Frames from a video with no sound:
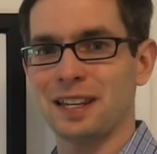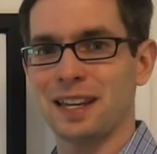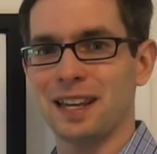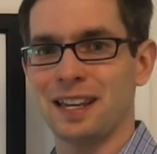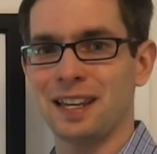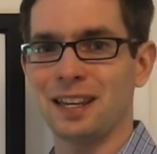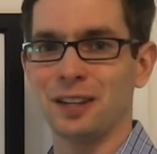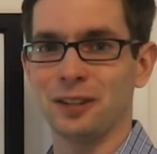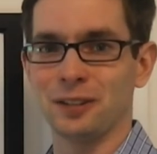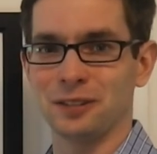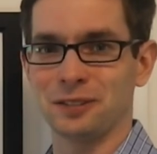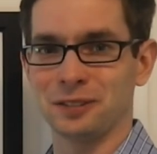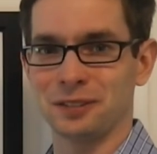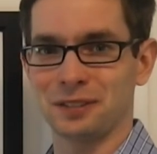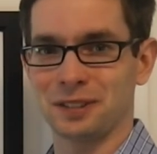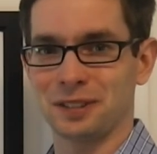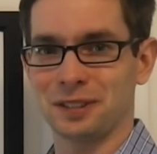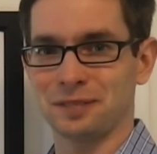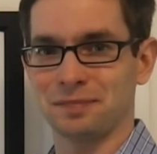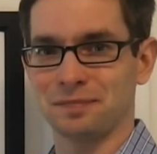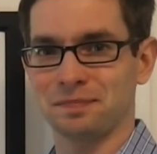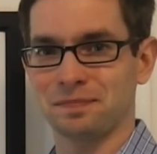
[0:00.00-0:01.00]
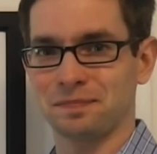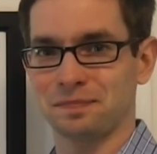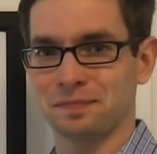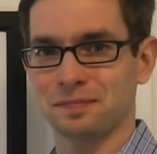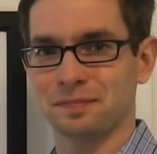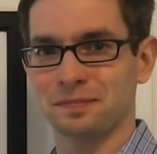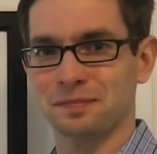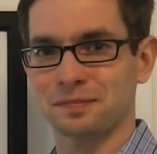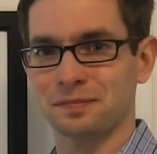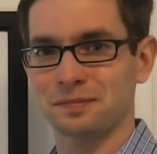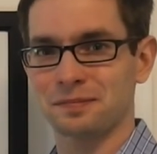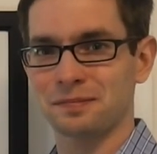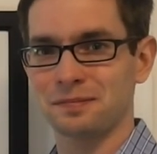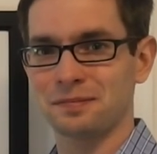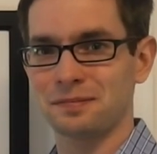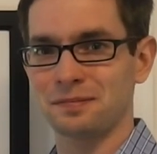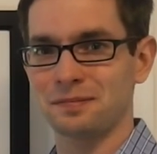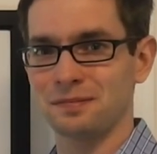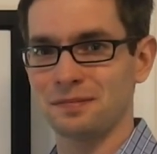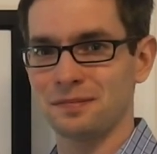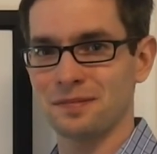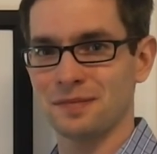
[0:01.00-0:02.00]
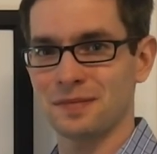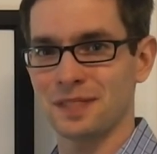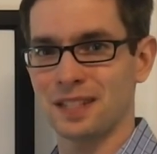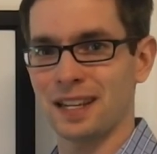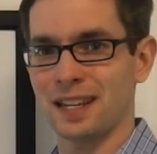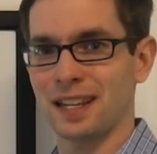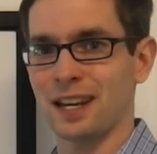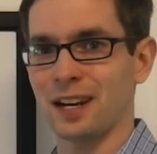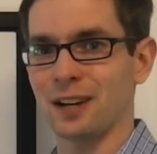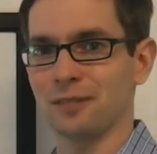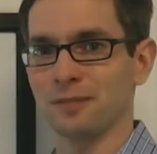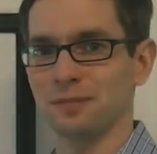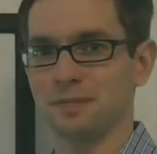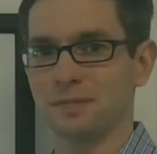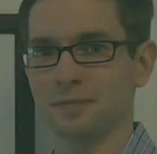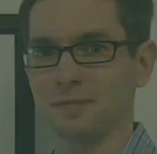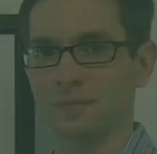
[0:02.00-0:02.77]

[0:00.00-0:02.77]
healed. Take care.